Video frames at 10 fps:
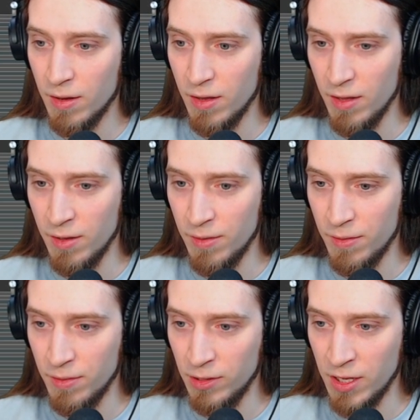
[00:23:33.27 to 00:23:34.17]

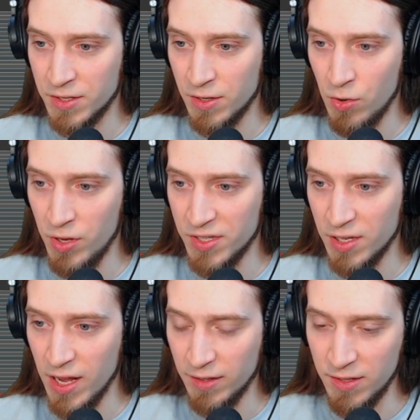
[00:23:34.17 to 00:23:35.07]
Let's go and
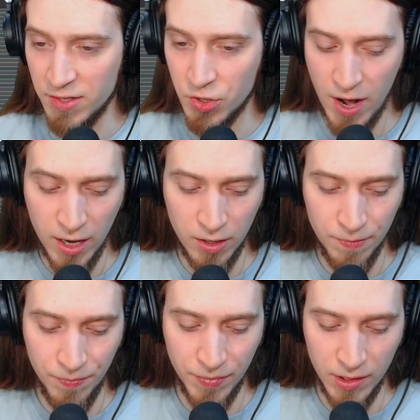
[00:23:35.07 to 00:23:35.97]
select this track.
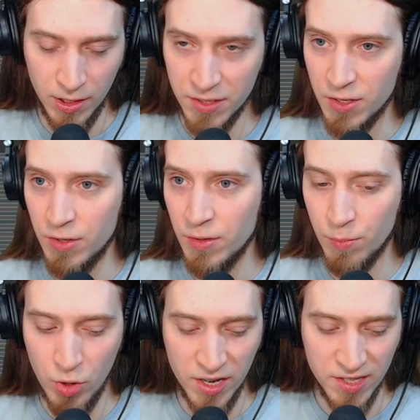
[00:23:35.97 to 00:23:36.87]
Let's
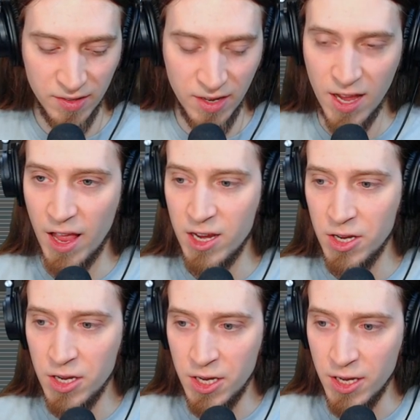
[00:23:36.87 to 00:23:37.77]
press the
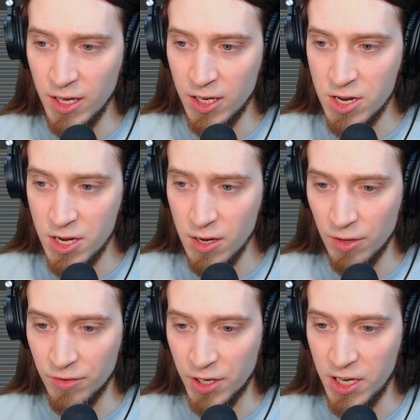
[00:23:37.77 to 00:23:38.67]
E key
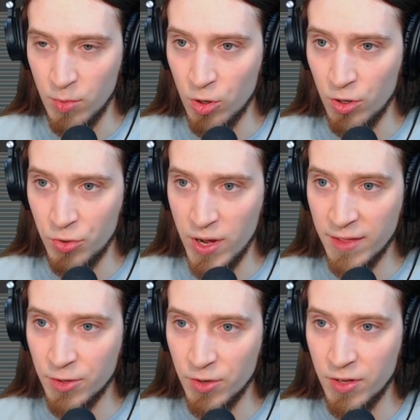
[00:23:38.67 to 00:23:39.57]
on the keyboard to
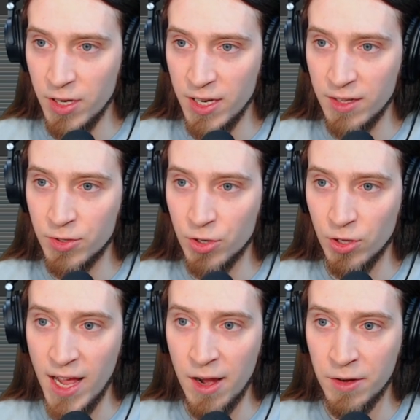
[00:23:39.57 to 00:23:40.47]
enter the
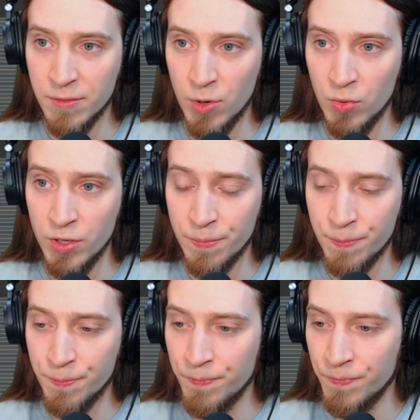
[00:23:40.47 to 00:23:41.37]
internal edit mode.
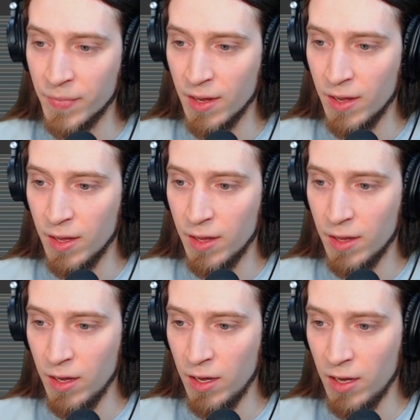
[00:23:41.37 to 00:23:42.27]

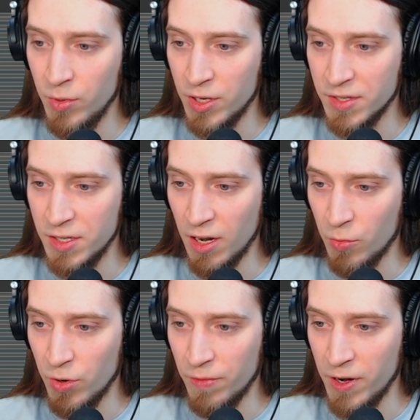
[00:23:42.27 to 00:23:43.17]
And we can see that
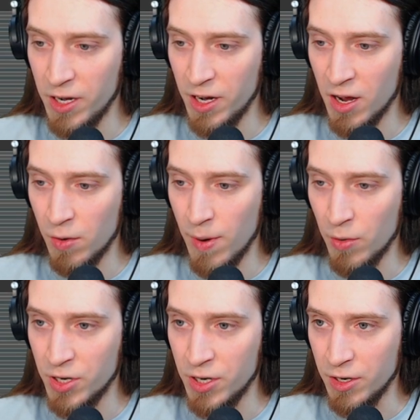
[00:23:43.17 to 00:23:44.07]
we're fading out about
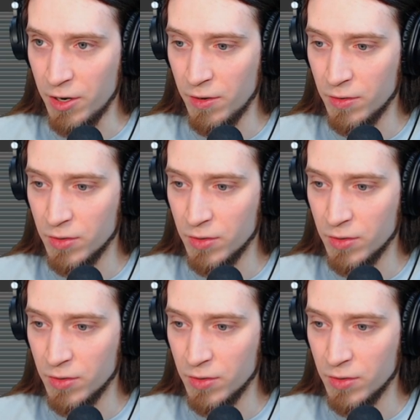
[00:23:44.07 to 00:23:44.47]
here.